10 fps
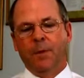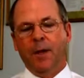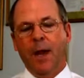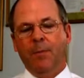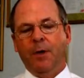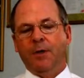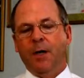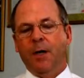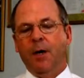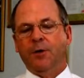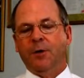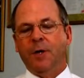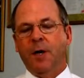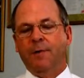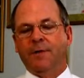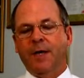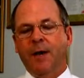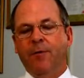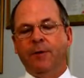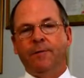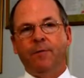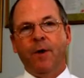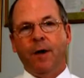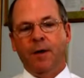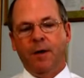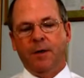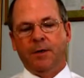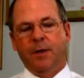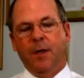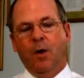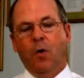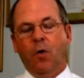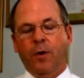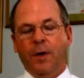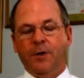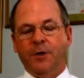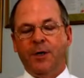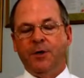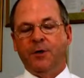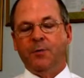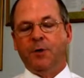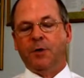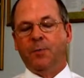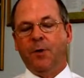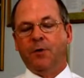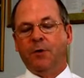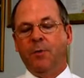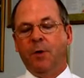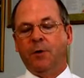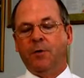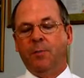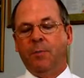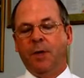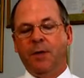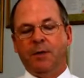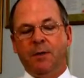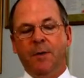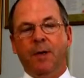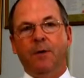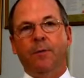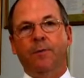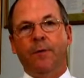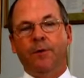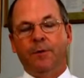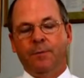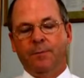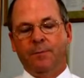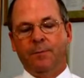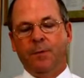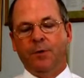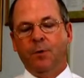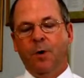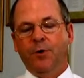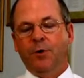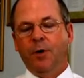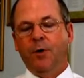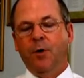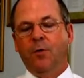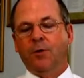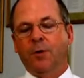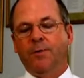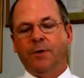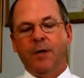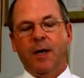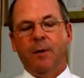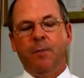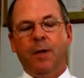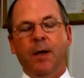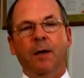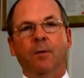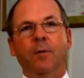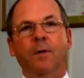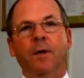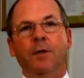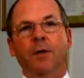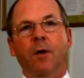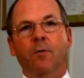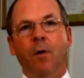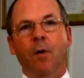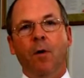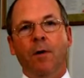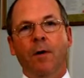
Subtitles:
They happily take larger than life salaries for running these organisations which are supposed to monitor and police the medical profession. So why should they not also have to stand up and be counted when things go wrong?